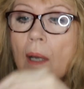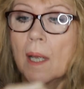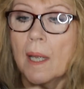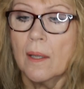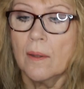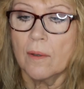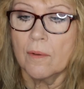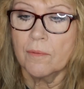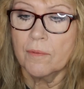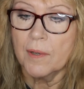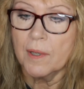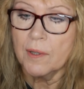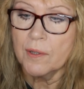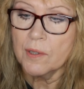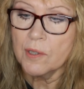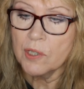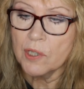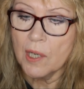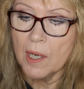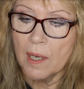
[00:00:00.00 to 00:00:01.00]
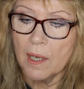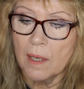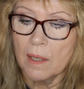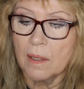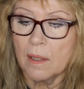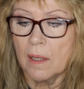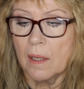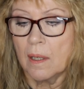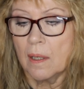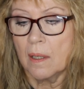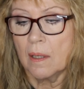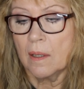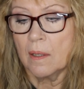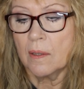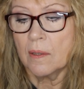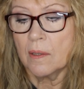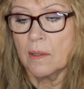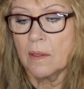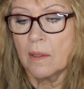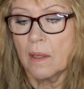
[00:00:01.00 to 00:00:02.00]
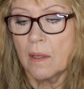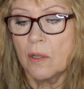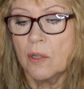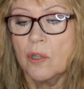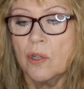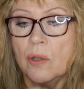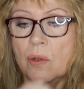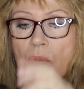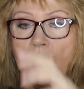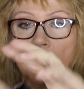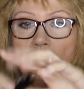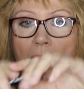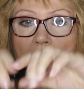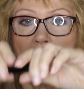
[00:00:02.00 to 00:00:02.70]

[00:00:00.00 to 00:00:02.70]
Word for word: And the fifth shade is Nude